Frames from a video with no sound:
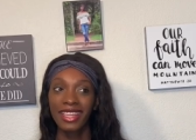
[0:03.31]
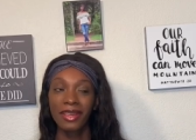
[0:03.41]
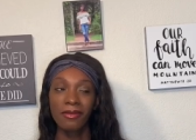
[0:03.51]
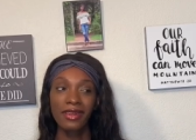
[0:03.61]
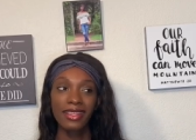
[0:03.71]

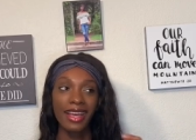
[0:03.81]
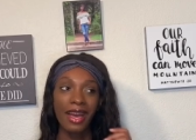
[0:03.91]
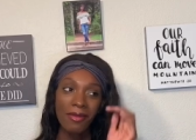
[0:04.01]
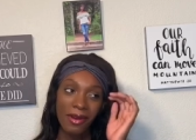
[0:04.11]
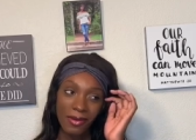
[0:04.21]
Well, I'm
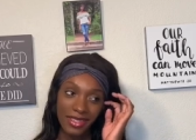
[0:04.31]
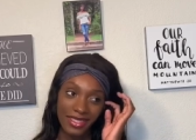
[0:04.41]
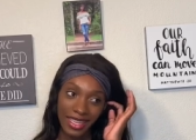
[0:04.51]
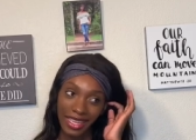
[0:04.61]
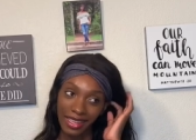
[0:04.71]
always
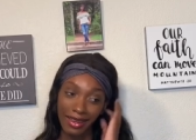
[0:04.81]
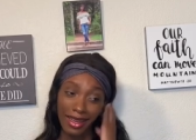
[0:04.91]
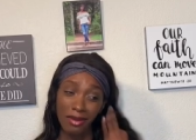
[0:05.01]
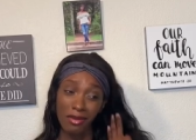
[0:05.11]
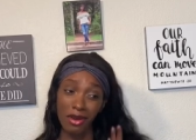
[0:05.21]
eating and
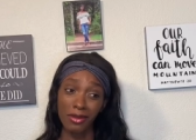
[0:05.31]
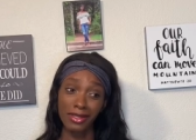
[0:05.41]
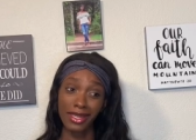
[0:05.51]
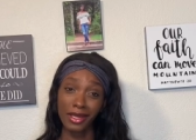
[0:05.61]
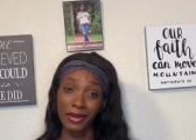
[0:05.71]
I'm always
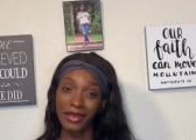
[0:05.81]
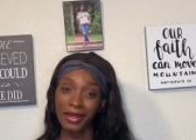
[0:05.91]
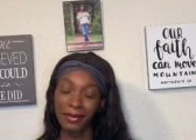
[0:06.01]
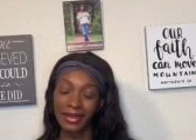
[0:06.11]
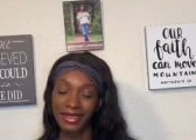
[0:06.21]
hungry,
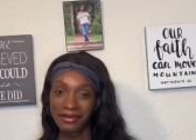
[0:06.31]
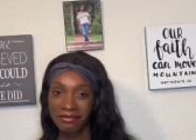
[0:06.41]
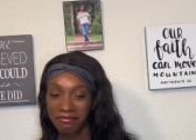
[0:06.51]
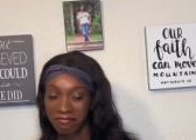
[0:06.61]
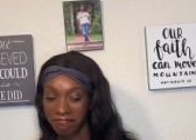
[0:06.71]
but
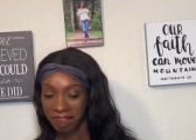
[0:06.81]
the other